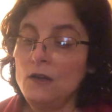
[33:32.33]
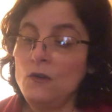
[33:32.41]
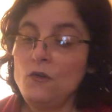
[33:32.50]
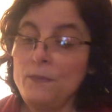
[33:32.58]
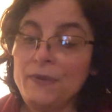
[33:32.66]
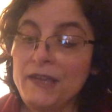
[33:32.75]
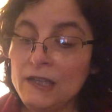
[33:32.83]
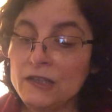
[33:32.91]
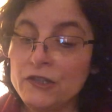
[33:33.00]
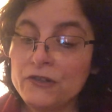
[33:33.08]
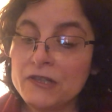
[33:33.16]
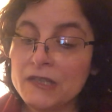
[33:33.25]
who appeal
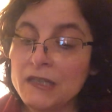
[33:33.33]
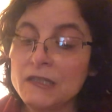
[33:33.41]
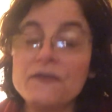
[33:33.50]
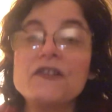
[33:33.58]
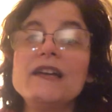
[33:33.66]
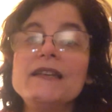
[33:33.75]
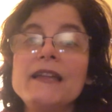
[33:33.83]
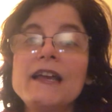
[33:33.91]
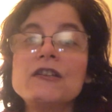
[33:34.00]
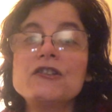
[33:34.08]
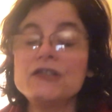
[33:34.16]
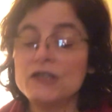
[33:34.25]
to your sense of
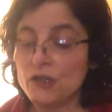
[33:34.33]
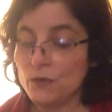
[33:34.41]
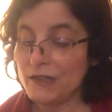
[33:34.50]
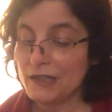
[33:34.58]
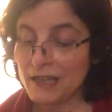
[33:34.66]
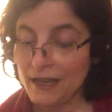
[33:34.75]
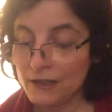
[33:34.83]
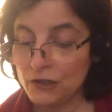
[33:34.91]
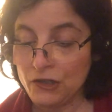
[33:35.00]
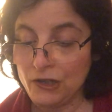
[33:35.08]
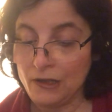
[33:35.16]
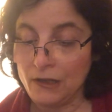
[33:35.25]
connection to
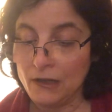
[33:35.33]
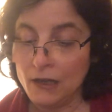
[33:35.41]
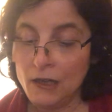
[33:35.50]
intention,